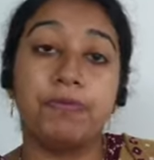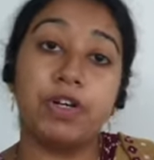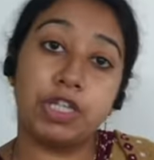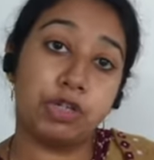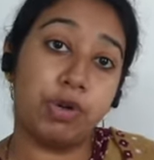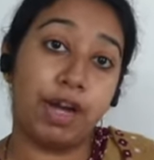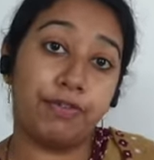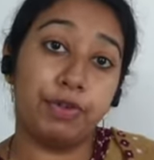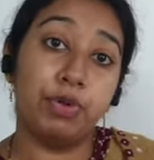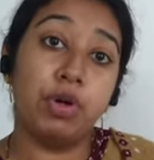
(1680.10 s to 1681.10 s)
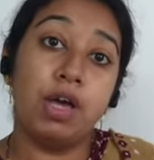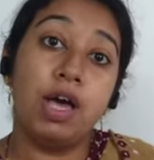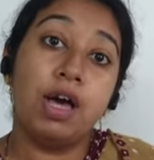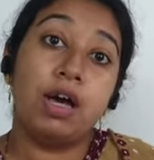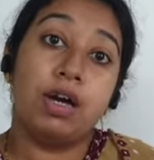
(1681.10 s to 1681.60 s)
First you have to
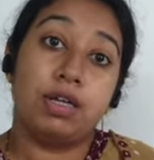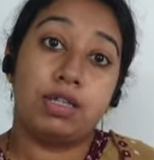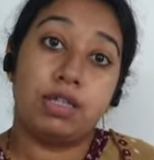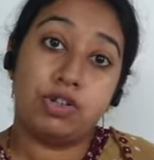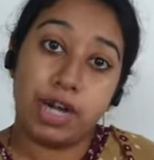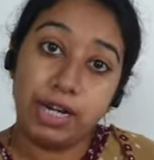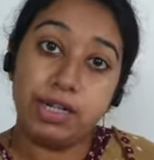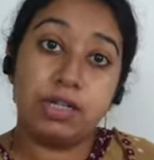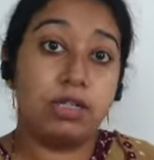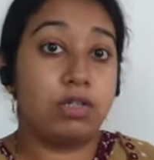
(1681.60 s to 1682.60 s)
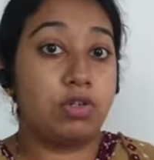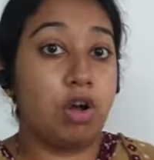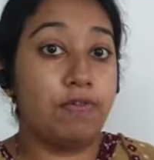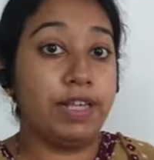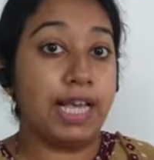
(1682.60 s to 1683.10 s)
try
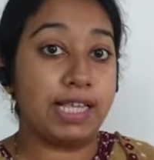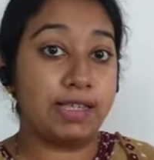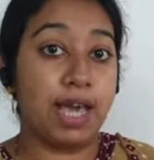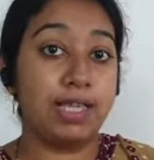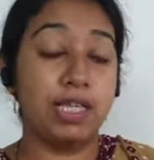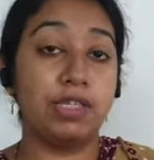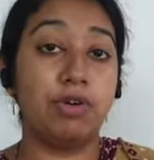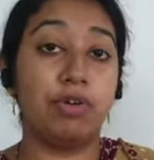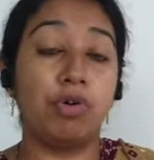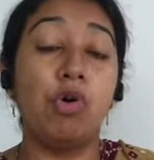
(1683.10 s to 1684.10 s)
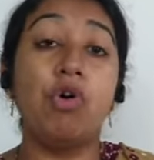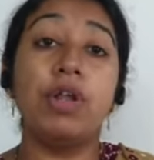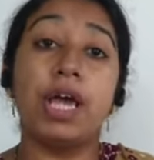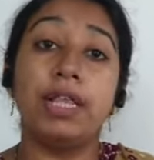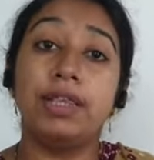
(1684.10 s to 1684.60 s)
solving the exercises your own,
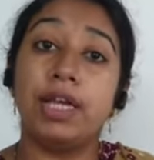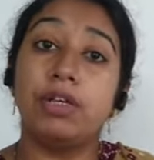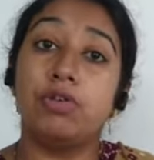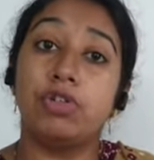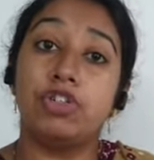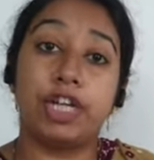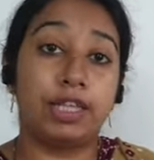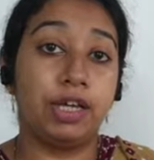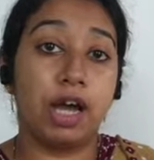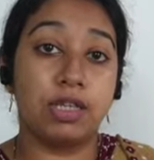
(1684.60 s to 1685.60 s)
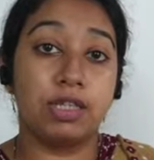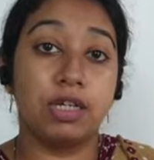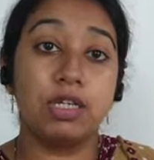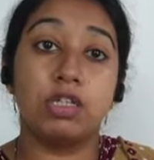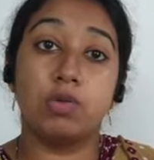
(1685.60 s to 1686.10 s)
and then you should check the
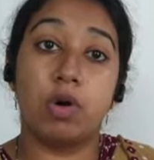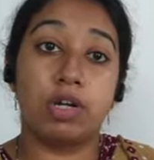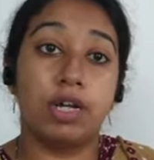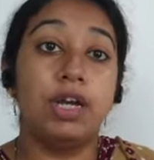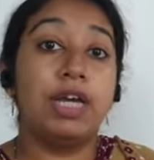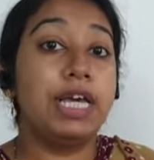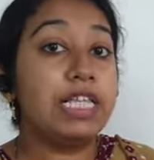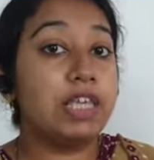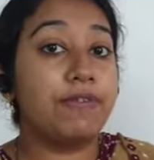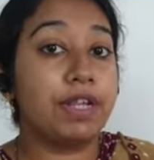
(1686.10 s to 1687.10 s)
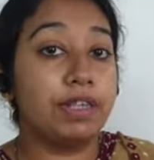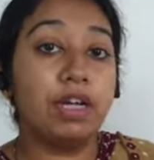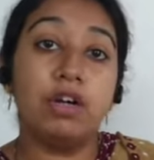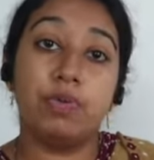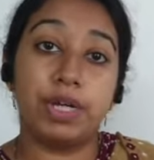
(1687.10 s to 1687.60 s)
answers to what is given in
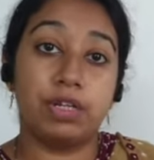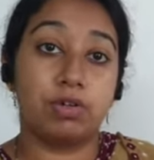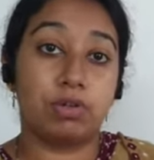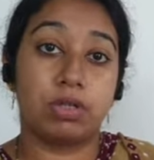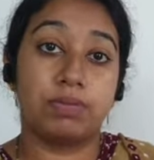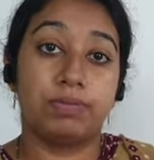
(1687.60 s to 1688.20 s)
the videos.